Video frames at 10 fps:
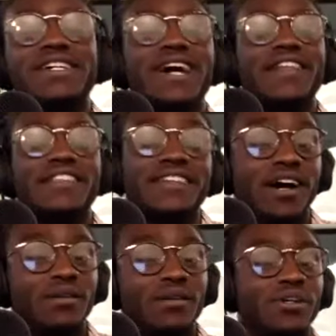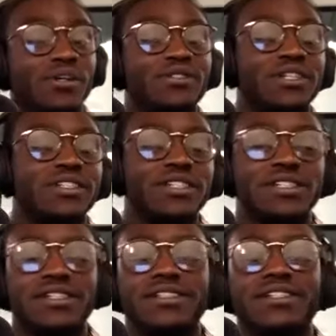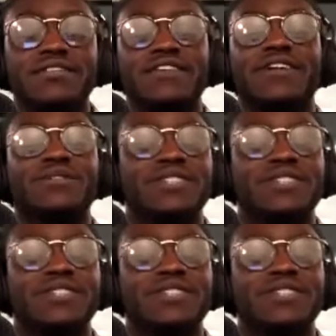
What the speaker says: I think now we're going to transition into the final